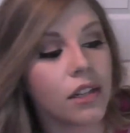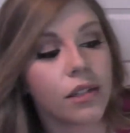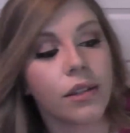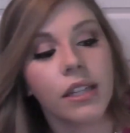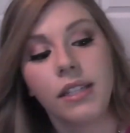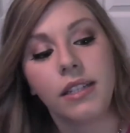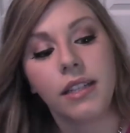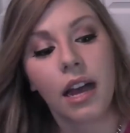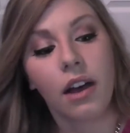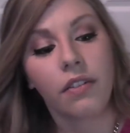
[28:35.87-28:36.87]
So this is
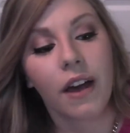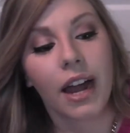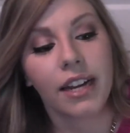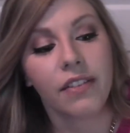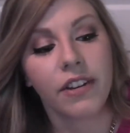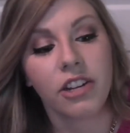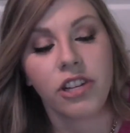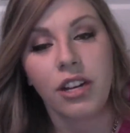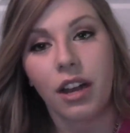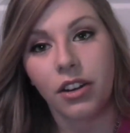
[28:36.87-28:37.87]
the e.l.f. High
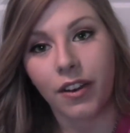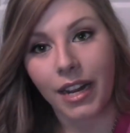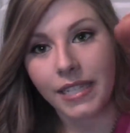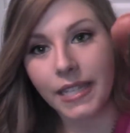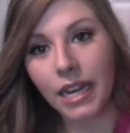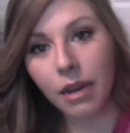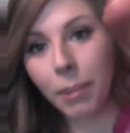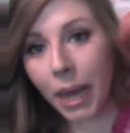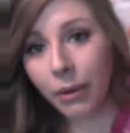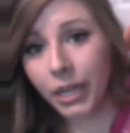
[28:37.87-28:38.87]
Definition Under Eye Setting
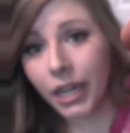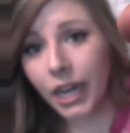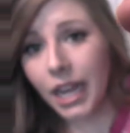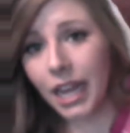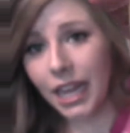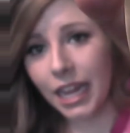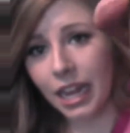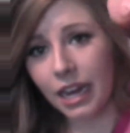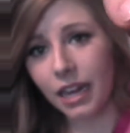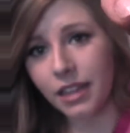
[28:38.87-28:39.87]
Powder,
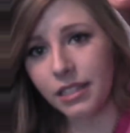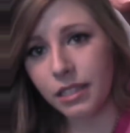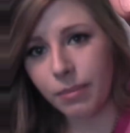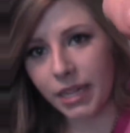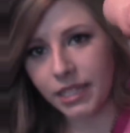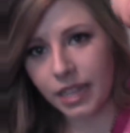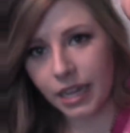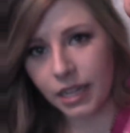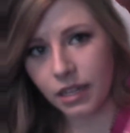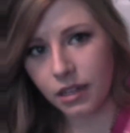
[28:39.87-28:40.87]
and this is my
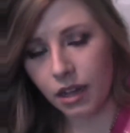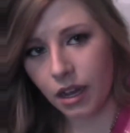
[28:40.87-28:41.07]
second